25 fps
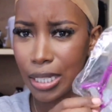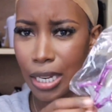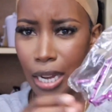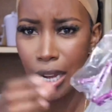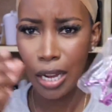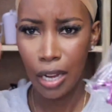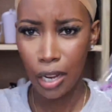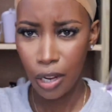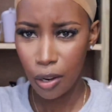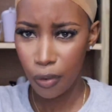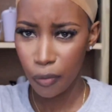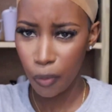
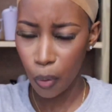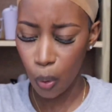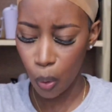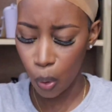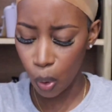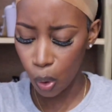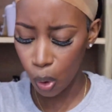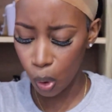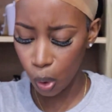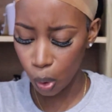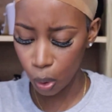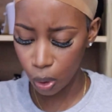
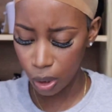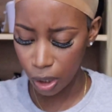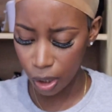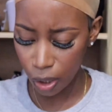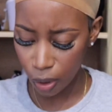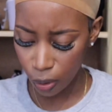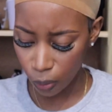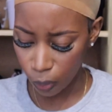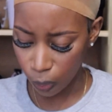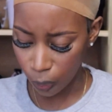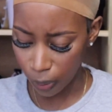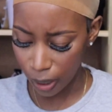for
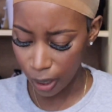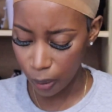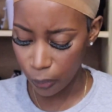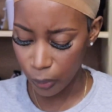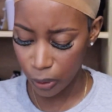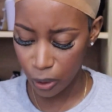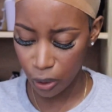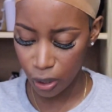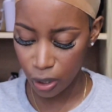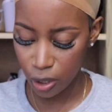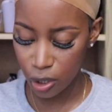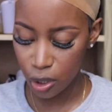holding your wig
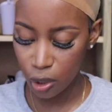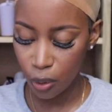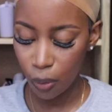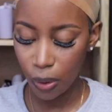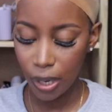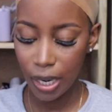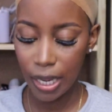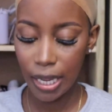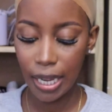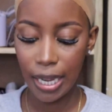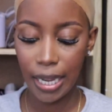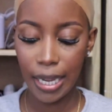when you're
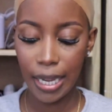installing